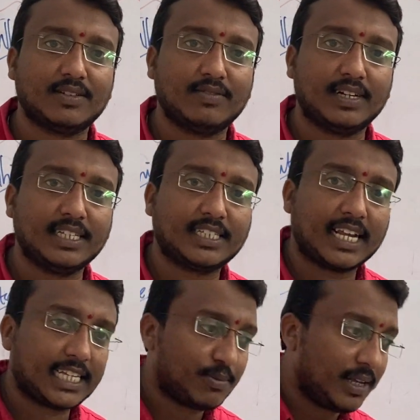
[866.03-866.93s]
What
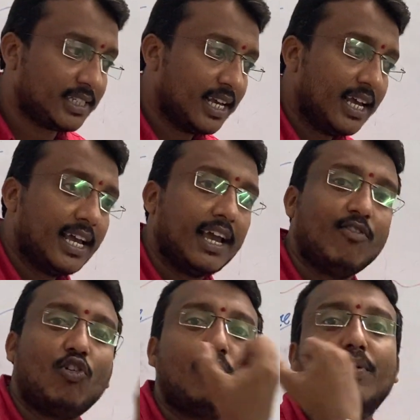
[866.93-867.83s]
takes place?
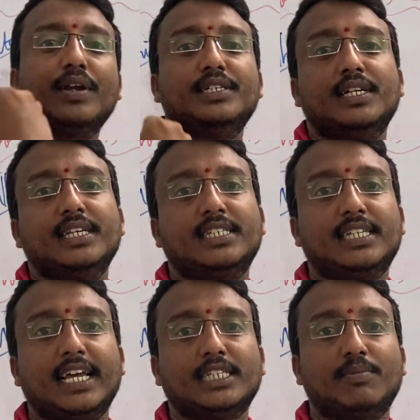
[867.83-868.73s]
Evaporation
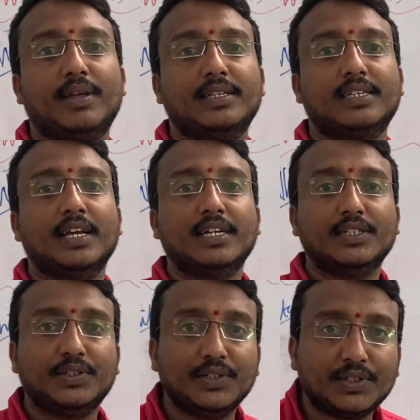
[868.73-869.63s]
takes place.
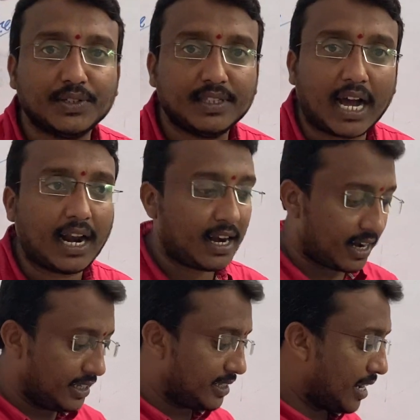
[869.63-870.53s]
Due to that
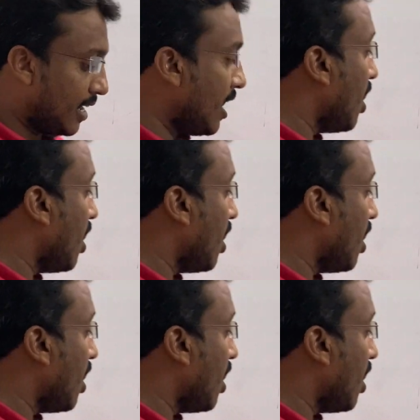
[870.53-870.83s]
reason,